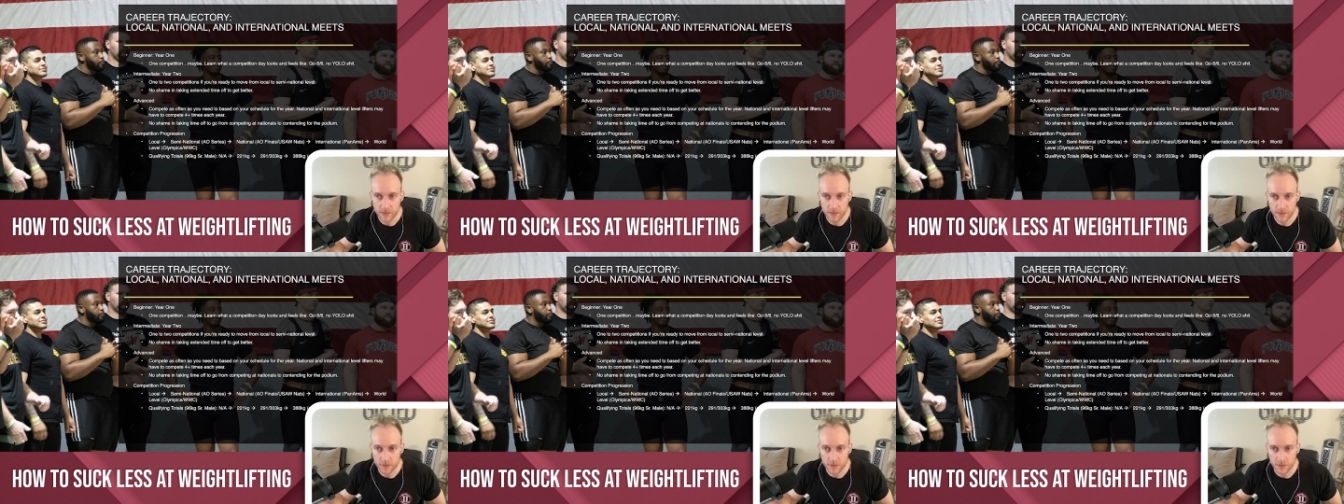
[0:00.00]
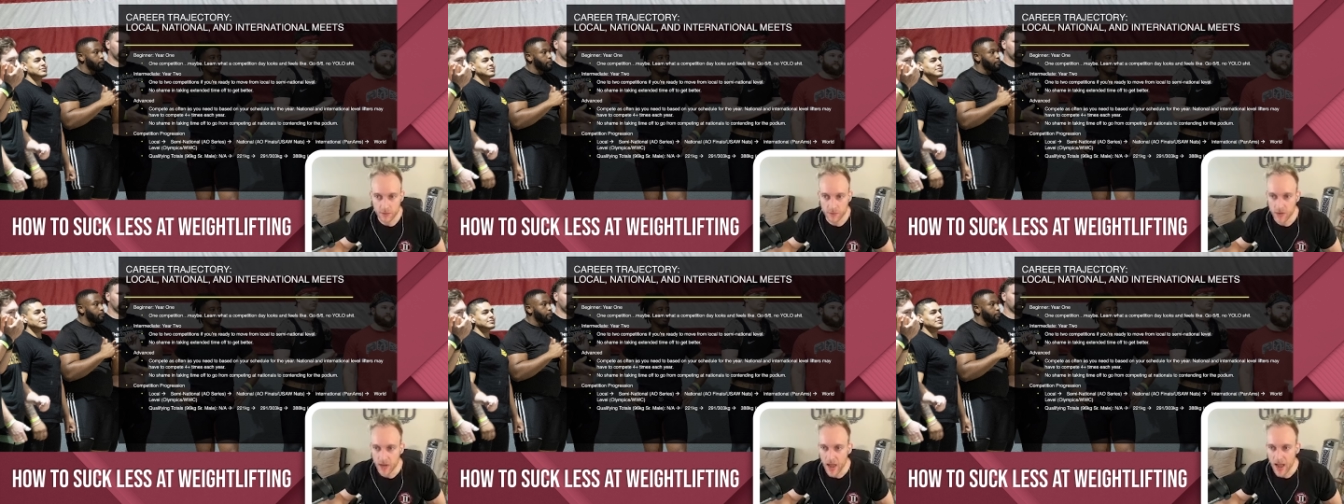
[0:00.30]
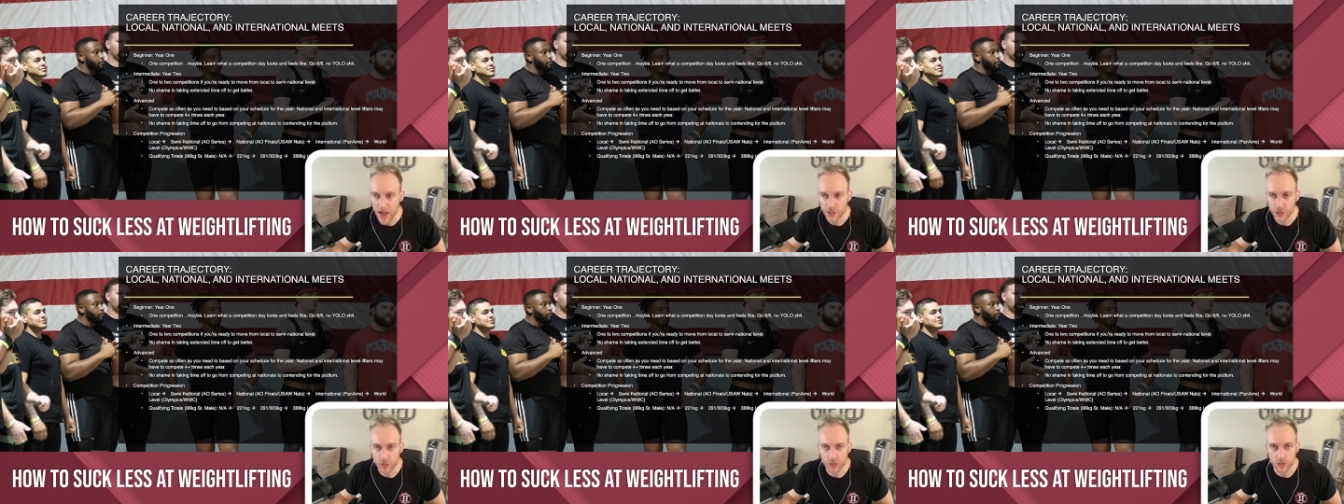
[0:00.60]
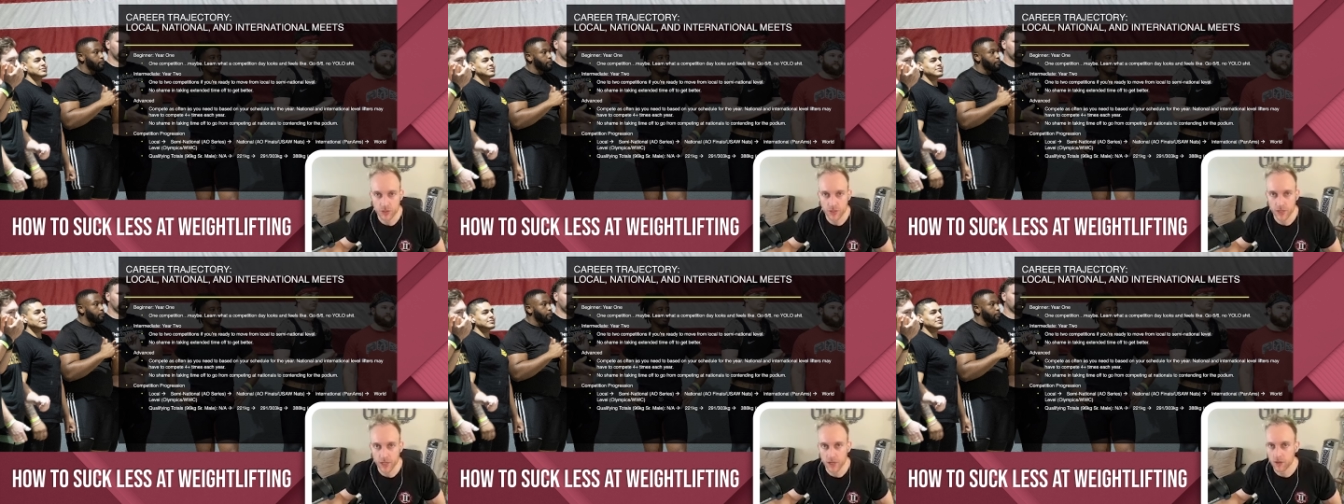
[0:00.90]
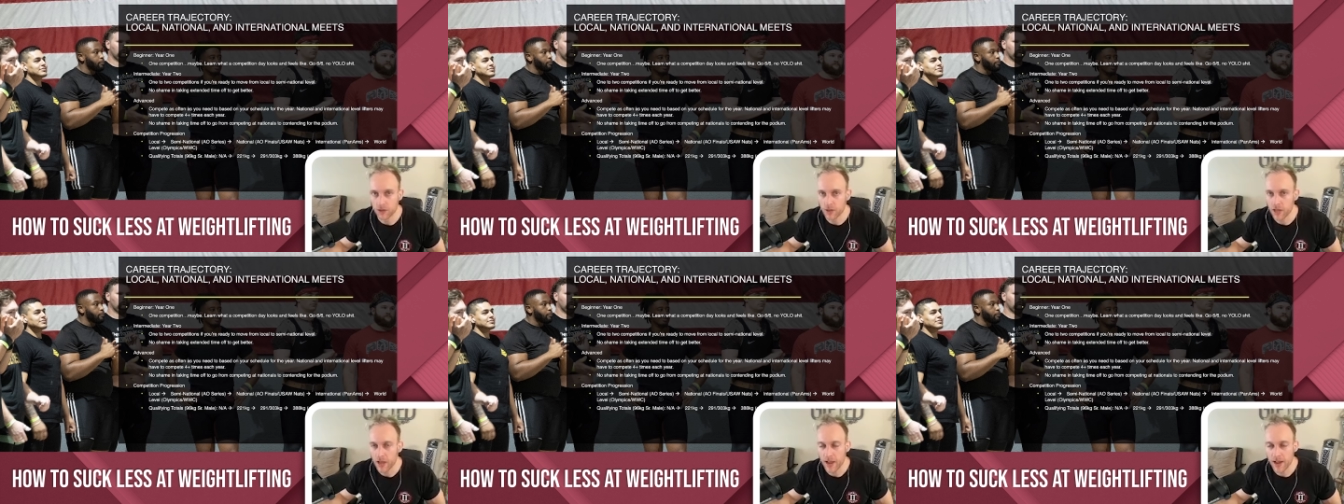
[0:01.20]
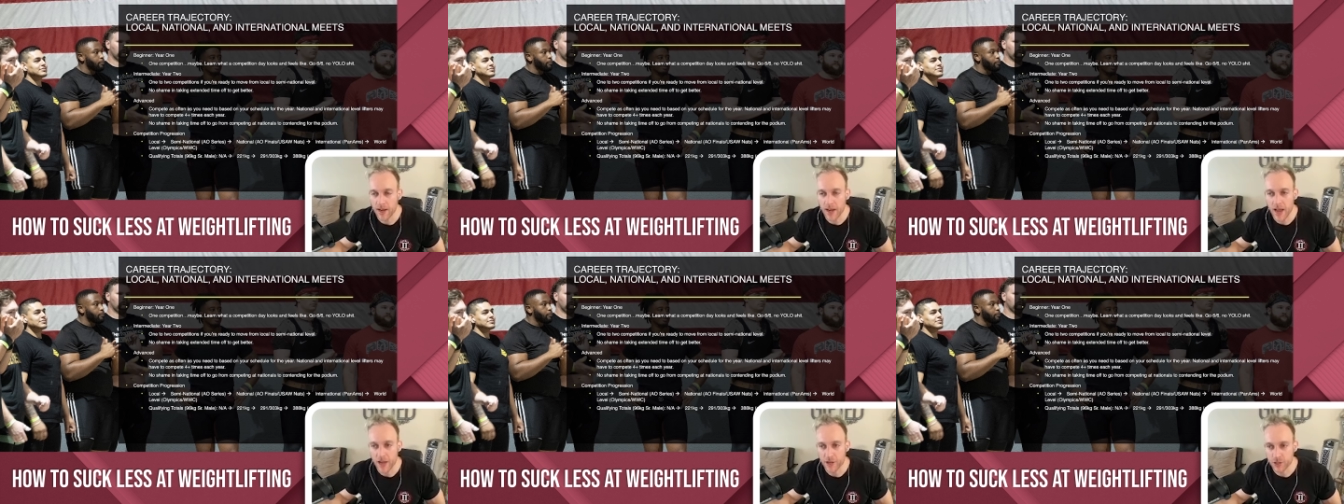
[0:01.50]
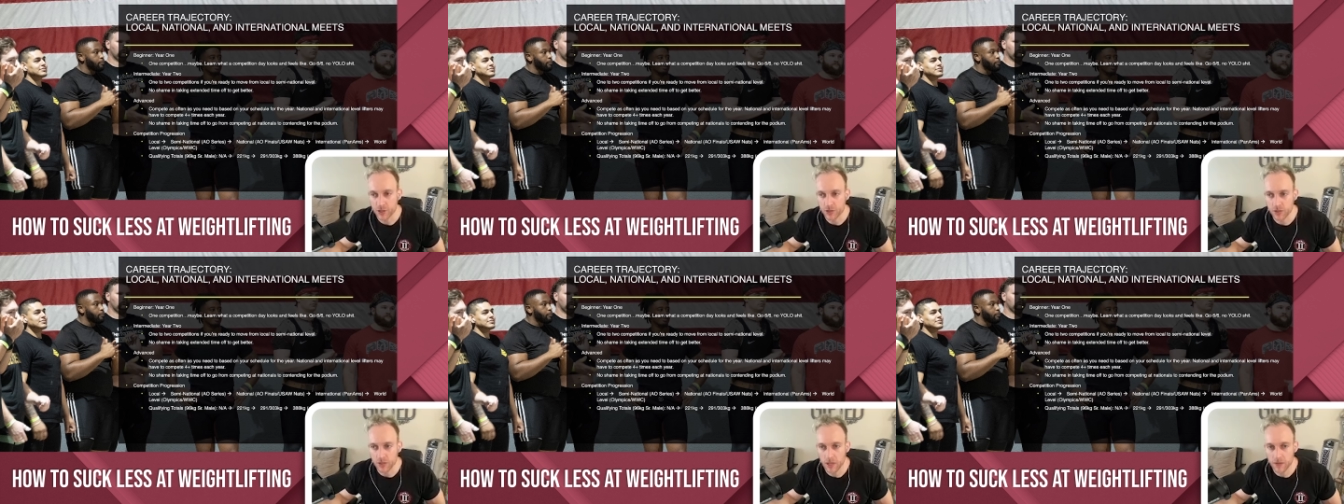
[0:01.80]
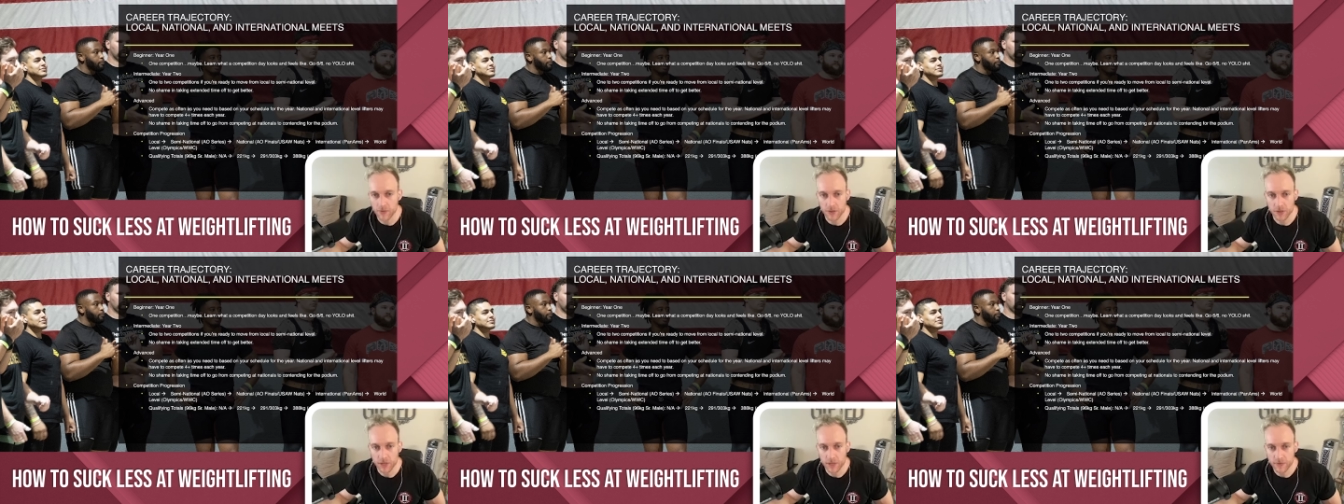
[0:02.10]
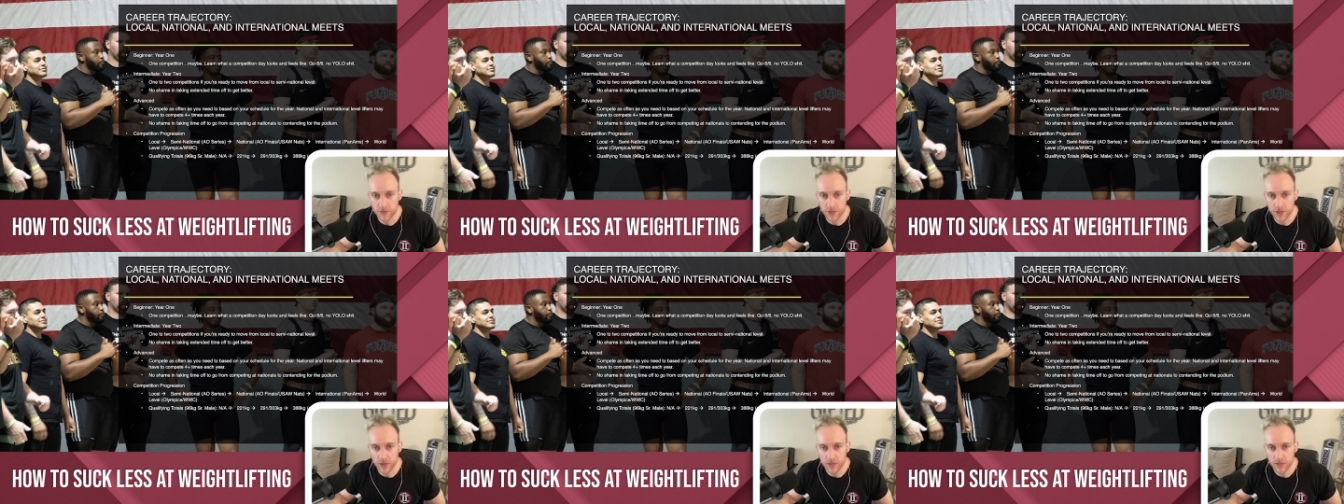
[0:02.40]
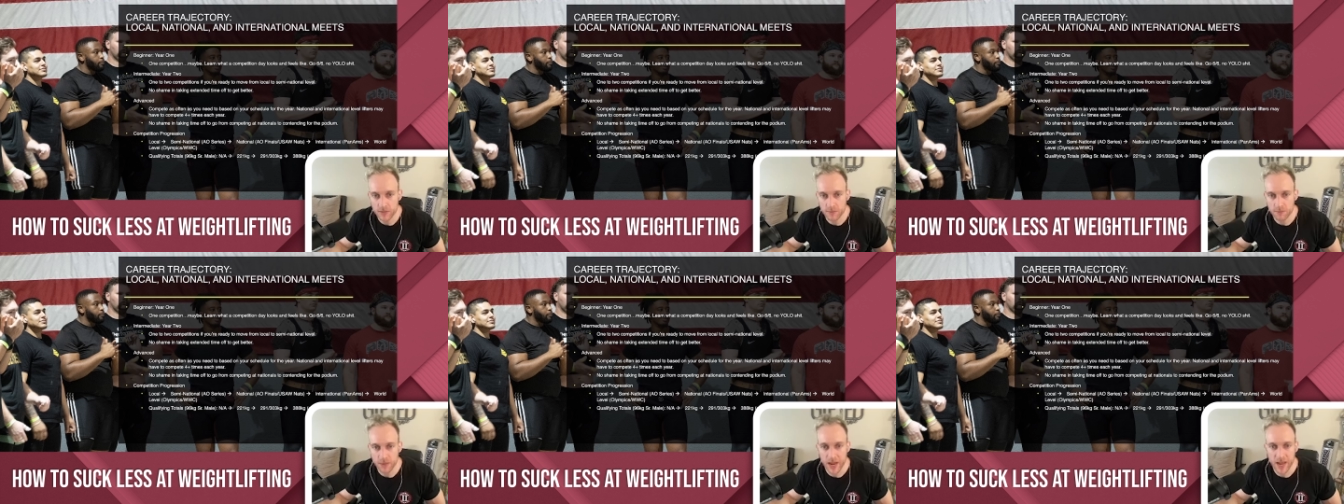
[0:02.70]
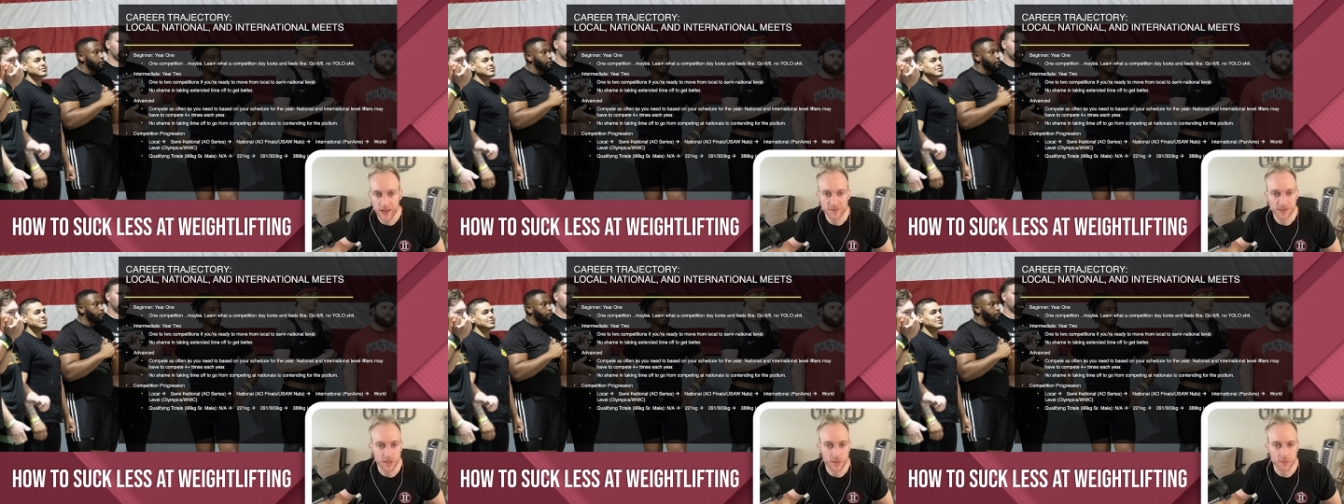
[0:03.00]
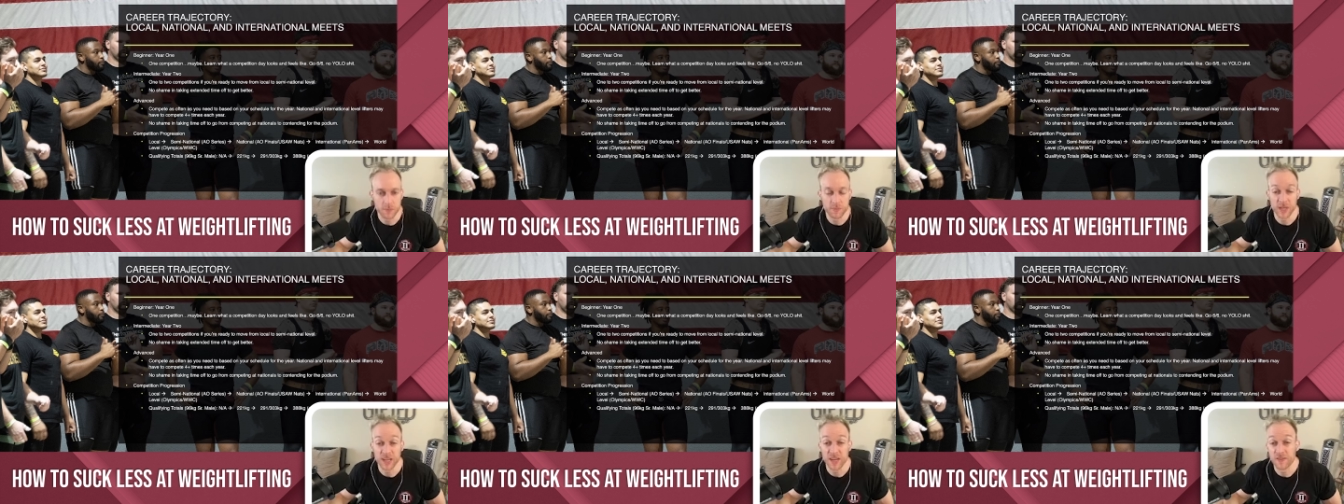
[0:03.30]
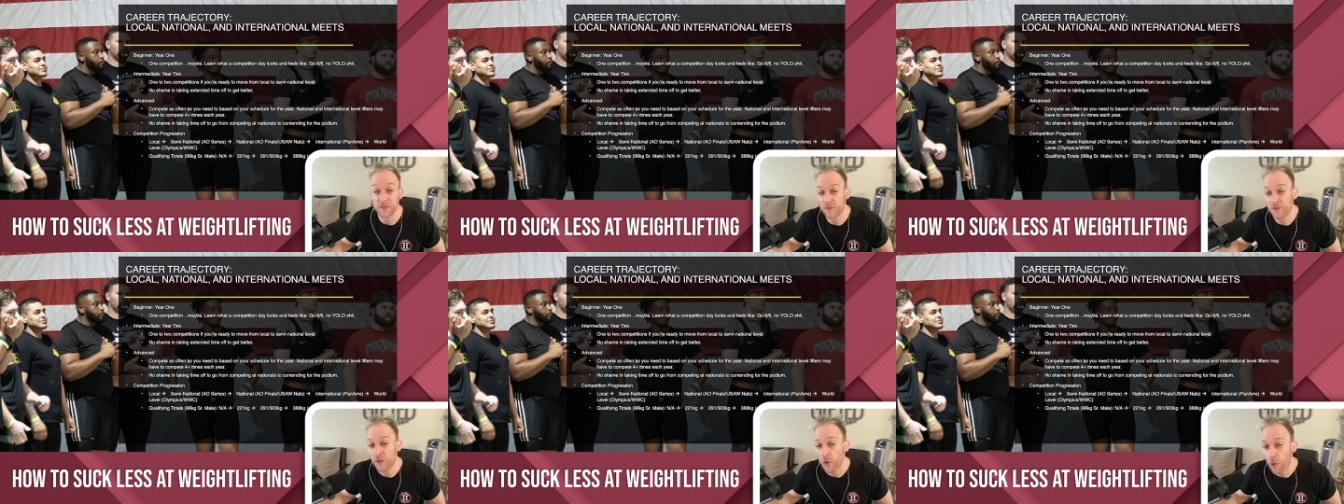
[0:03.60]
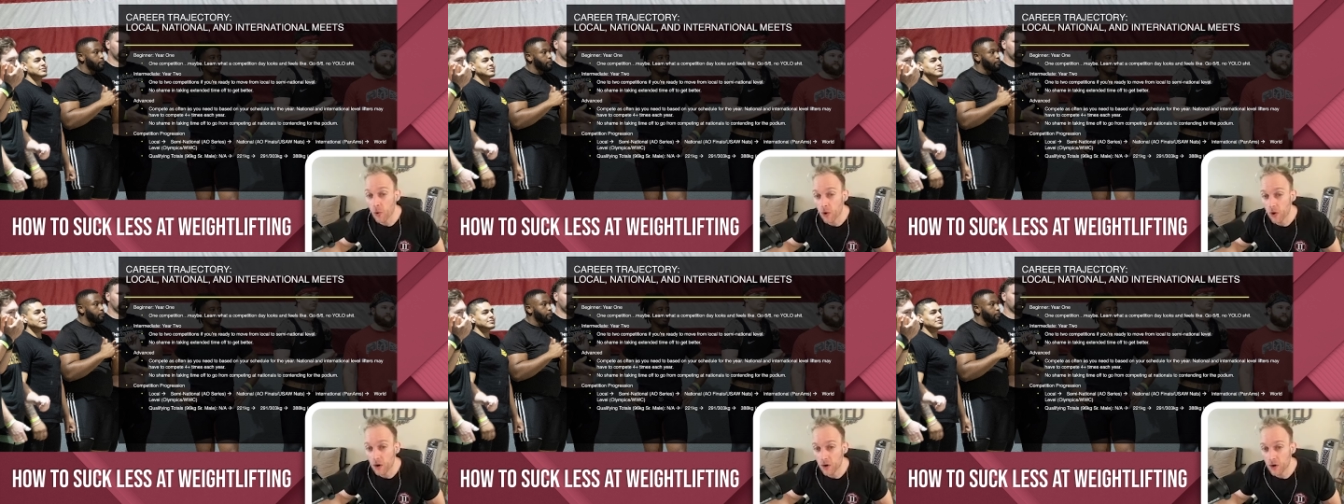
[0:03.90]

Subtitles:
So national, international level lifters may have to compete 4